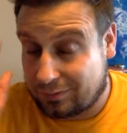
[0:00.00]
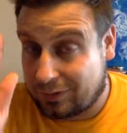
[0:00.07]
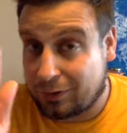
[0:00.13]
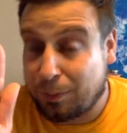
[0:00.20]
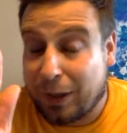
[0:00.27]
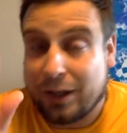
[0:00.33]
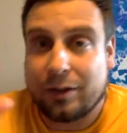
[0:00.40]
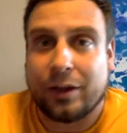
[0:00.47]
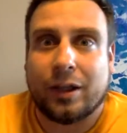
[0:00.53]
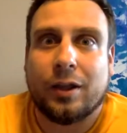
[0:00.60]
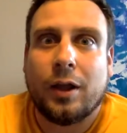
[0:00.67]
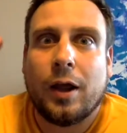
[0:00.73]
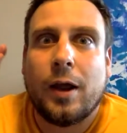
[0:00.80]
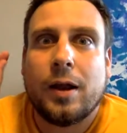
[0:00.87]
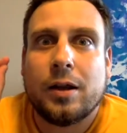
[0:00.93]
Spike Lee
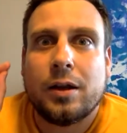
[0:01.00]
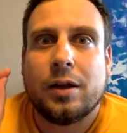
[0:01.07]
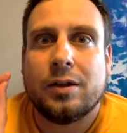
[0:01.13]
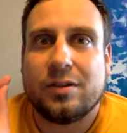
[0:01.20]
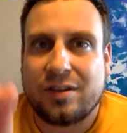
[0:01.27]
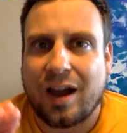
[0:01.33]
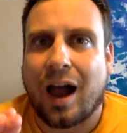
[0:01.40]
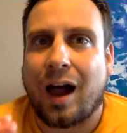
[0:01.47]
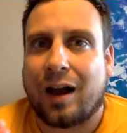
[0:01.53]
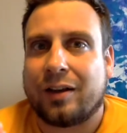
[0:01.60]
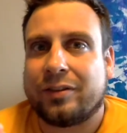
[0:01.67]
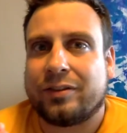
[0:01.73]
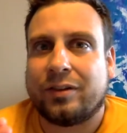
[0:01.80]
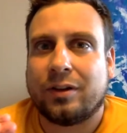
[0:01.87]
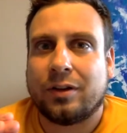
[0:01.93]

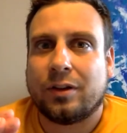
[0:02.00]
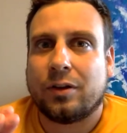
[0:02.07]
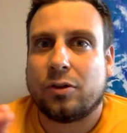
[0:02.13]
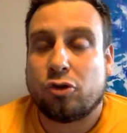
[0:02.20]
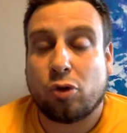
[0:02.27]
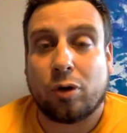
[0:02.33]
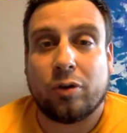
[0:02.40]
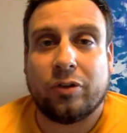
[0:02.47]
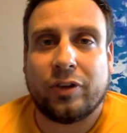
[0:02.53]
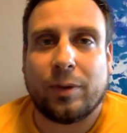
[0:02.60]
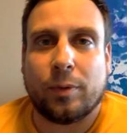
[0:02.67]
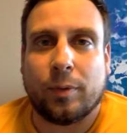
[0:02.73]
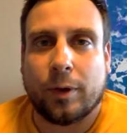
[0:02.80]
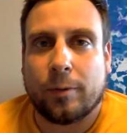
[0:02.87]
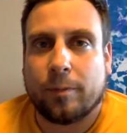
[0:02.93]
doxed George
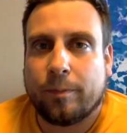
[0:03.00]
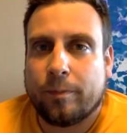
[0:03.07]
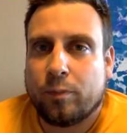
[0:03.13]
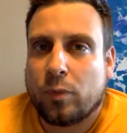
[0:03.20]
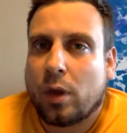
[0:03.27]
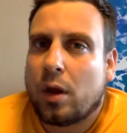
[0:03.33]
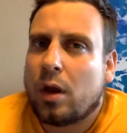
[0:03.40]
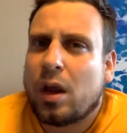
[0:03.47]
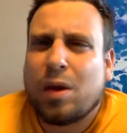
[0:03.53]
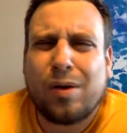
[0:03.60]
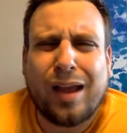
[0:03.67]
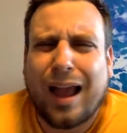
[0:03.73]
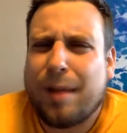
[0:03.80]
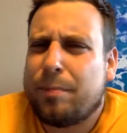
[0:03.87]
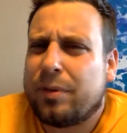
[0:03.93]
Zimmerman.
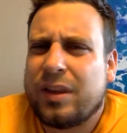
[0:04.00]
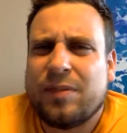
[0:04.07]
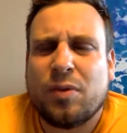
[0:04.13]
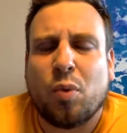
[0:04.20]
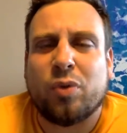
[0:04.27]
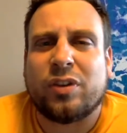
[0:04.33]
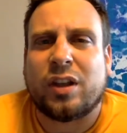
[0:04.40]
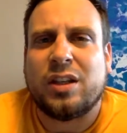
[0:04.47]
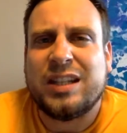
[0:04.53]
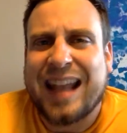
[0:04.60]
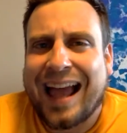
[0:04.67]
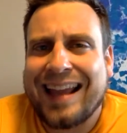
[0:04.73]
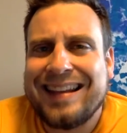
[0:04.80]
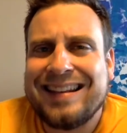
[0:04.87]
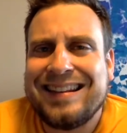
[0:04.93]
I believe it was a
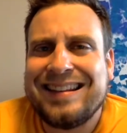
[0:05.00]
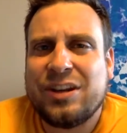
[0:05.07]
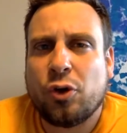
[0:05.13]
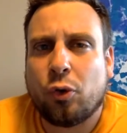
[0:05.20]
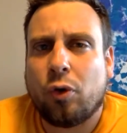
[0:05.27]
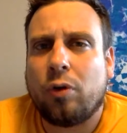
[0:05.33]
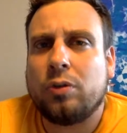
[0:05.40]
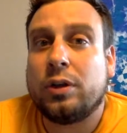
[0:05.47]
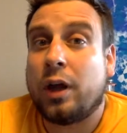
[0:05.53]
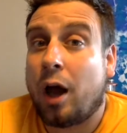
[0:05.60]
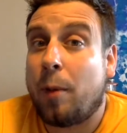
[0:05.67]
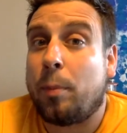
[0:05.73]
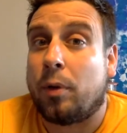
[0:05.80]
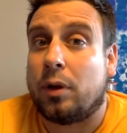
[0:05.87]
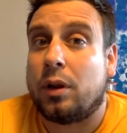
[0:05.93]
90-year-old
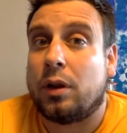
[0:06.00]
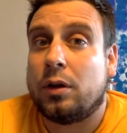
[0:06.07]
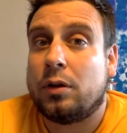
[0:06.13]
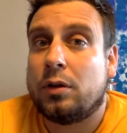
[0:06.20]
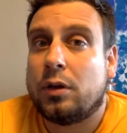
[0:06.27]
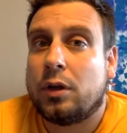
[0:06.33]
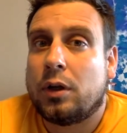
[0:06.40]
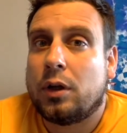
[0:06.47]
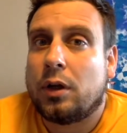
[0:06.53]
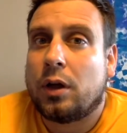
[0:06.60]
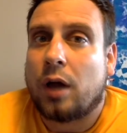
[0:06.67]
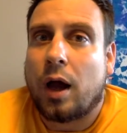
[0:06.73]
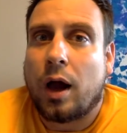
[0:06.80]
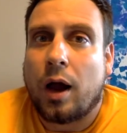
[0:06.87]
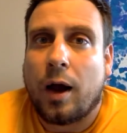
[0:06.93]
couple.
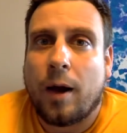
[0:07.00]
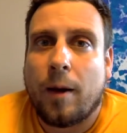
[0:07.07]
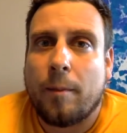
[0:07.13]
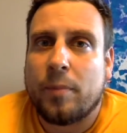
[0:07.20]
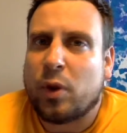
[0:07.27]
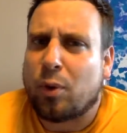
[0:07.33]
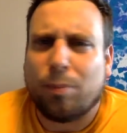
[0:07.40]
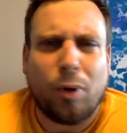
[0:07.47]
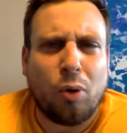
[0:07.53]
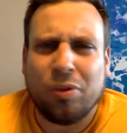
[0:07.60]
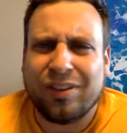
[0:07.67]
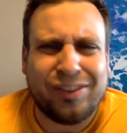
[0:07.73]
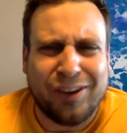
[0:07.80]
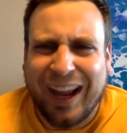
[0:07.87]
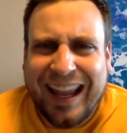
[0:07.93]
They're both
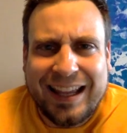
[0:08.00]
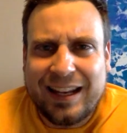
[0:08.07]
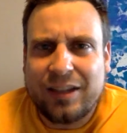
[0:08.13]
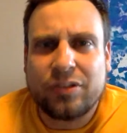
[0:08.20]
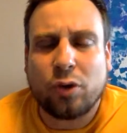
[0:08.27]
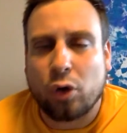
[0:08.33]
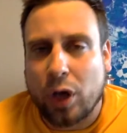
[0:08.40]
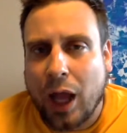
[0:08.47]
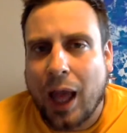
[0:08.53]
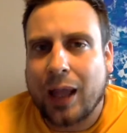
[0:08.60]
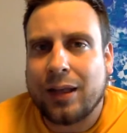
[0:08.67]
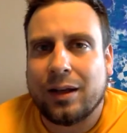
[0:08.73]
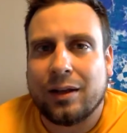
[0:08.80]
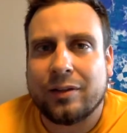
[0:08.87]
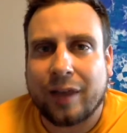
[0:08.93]
in their 80s or
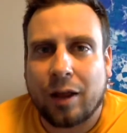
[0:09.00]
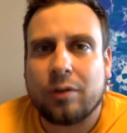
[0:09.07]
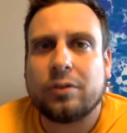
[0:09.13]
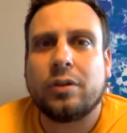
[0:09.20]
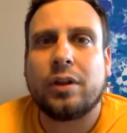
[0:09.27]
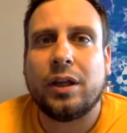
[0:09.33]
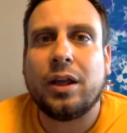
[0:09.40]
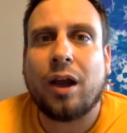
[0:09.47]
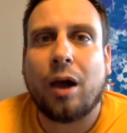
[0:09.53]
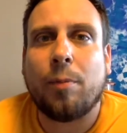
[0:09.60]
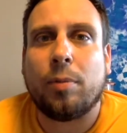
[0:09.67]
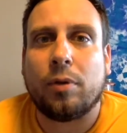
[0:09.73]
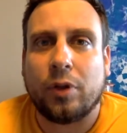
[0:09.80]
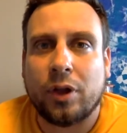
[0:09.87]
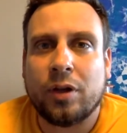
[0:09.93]
90s, elderly
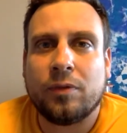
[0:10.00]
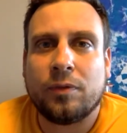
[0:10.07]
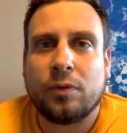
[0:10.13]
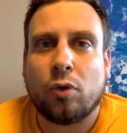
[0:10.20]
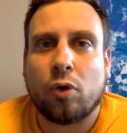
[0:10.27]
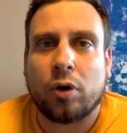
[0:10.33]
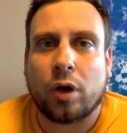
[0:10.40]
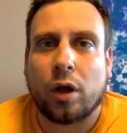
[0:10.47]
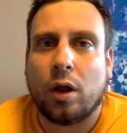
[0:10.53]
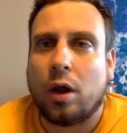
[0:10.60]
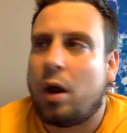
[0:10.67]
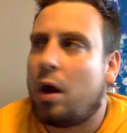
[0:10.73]
couple in Florida.